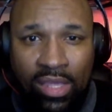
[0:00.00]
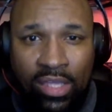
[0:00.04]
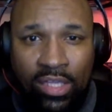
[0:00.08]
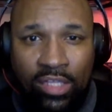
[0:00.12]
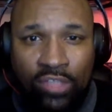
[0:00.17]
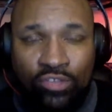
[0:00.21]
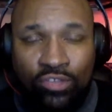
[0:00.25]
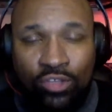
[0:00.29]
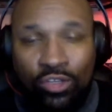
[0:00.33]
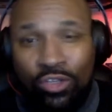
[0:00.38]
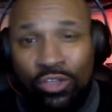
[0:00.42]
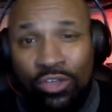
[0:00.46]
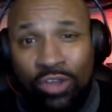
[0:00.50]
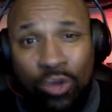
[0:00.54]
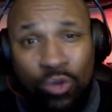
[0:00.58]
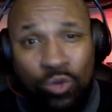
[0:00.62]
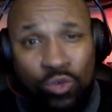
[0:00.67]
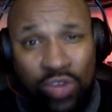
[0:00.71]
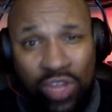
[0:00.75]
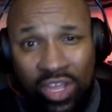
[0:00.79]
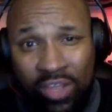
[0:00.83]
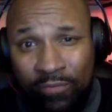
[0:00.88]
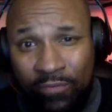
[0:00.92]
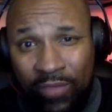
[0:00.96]
So,
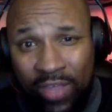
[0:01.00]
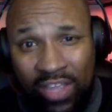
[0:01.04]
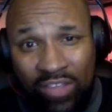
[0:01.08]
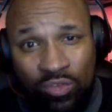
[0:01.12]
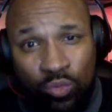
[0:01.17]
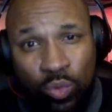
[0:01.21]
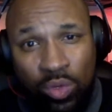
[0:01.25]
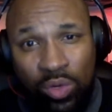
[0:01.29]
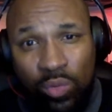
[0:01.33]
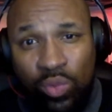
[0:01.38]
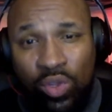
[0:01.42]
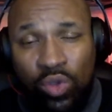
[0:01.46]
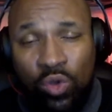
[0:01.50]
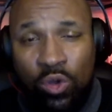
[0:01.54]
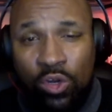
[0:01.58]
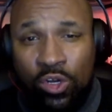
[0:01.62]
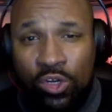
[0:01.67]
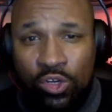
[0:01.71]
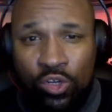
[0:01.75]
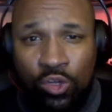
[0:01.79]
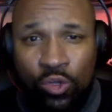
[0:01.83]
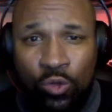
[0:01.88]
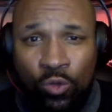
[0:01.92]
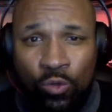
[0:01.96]
Knicks fans, what are we going to
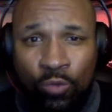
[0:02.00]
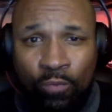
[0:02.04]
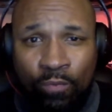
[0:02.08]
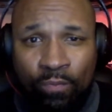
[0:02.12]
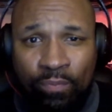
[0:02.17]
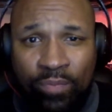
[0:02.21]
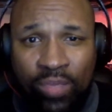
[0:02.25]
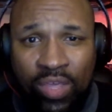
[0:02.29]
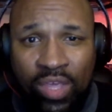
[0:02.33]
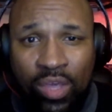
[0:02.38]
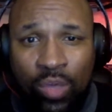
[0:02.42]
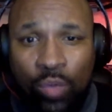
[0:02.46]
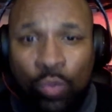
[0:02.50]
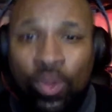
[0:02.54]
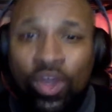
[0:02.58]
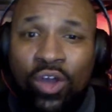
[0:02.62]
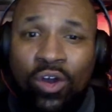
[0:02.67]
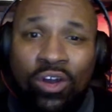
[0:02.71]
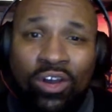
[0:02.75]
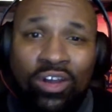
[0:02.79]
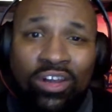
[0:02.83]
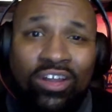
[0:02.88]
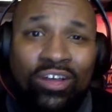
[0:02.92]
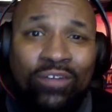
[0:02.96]
do? We're
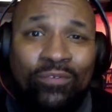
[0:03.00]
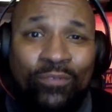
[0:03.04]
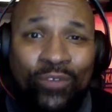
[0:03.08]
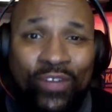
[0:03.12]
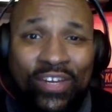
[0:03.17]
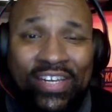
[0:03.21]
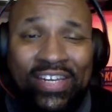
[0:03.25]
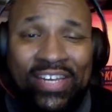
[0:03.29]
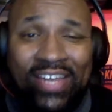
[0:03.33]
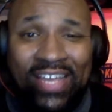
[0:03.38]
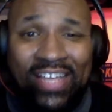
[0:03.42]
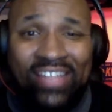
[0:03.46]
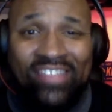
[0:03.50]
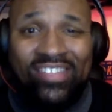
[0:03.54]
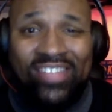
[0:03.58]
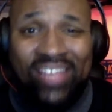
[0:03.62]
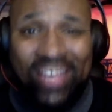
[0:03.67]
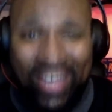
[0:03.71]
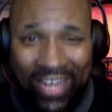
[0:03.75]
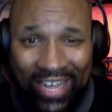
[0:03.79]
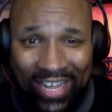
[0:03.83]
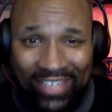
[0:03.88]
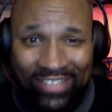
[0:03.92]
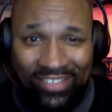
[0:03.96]
going to look for Knicks
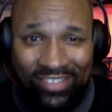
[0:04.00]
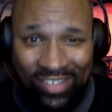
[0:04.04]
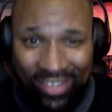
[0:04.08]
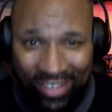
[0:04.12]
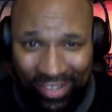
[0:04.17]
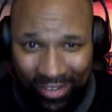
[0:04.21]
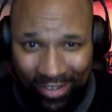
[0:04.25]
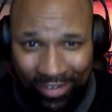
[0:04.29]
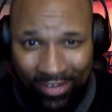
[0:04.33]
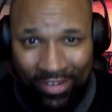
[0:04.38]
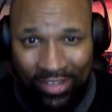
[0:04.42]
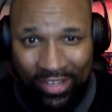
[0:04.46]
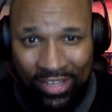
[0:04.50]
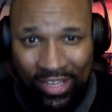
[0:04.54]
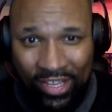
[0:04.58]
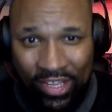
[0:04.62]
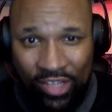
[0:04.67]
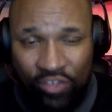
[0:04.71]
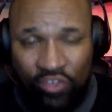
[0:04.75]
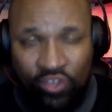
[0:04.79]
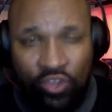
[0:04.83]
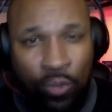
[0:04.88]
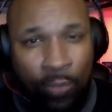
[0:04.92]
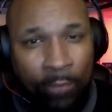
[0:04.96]
content.
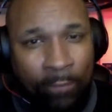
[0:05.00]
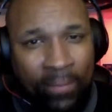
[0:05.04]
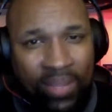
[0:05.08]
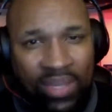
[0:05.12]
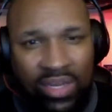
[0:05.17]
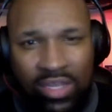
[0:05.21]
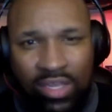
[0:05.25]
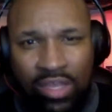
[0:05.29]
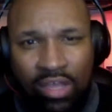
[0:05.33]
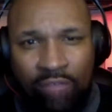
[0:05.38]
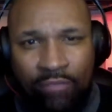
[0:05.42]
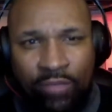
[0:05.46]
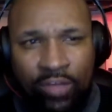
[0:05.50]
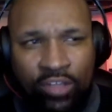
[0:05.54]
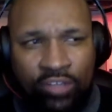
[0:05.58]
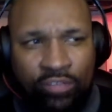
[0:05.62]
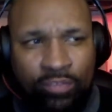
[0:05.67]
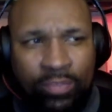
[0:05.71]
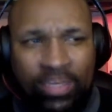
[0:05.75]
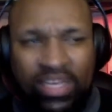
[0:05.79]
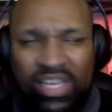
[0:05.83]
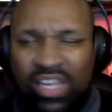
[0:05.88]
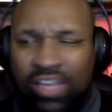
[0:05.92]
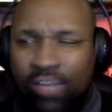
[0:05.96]
So many of us
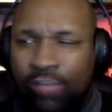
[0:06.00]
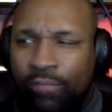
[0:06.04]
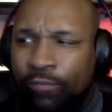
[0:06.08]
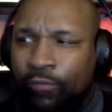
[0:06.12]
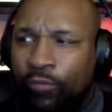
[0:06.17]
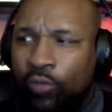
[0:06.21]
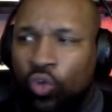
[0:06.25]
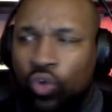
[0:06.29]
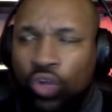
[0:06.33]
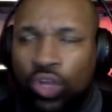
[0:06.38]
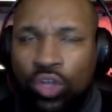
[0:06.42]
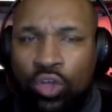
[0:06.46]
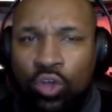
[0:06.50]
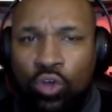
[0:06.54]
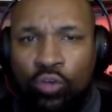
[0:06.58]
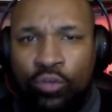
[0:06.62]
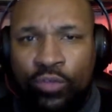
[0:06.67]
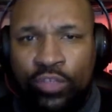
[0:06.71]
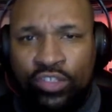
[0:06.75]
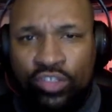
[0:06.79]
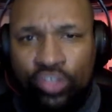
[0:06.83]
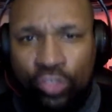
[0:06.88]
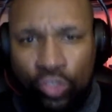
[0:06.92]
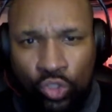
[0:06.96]
began floating
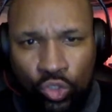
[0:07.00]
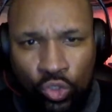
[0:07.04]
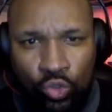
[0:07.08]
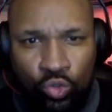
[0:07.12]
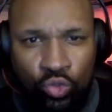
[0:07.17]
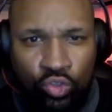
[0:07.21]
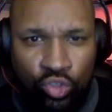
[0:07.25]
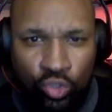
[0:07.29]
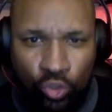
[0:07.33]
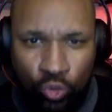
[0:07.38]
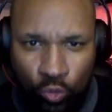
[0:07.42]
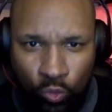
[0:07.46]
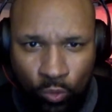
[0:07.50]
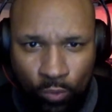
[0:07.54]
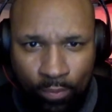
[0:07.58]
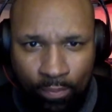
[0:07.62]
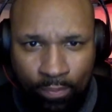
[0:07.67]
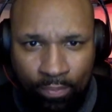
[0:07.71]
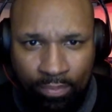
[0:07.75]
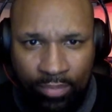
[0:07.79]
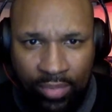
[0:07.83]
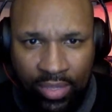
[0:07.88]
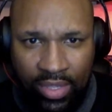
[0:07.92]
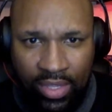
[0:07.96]
over to YouTube.
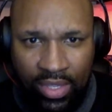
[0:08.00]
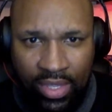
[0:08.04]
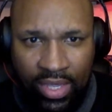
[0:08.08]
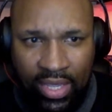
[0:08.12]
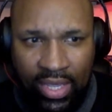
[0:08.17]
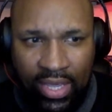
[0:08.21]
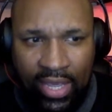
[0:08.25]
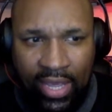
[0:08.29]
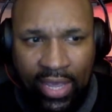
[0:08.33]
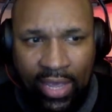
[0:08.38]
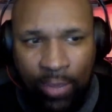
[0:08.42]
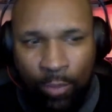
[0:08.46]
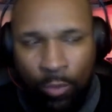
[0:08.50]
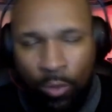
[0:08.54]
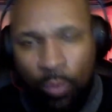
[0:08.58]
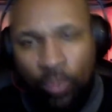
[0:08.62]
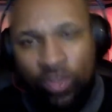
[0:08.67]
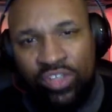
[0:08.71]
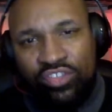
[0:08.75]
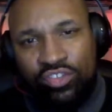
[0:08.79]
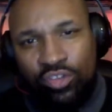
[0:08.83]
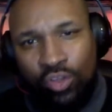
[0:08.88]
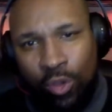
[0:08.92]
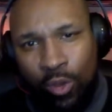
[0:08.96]
And what we
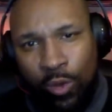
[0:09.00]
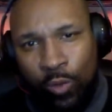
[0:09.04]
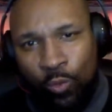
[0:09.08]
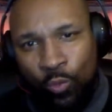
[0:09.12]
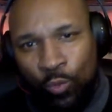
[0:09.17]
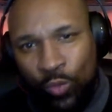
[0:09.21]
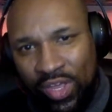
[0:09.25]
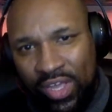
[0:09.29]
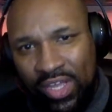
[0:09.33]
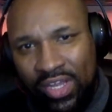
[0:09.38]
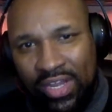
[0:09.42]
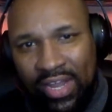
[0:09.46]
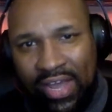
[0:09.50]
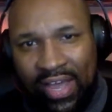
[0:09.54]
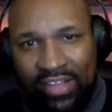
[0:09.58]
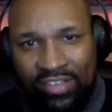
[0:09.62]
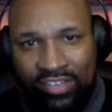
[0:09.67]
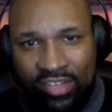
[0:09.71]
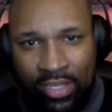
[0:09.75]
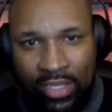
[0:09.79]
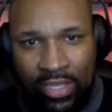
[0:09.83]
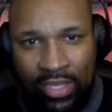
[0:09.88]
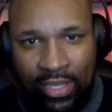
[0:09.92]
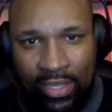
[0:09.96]
started
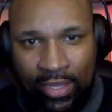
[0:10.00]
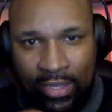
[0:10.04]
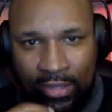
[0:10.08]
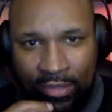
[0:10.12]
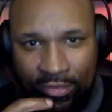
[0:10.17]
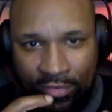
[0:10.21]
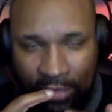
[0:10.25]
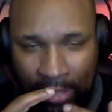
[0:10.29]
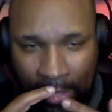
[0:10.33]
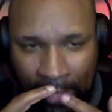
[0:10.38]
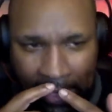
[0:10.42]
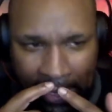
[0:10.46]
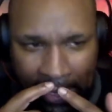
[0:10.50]
realizing is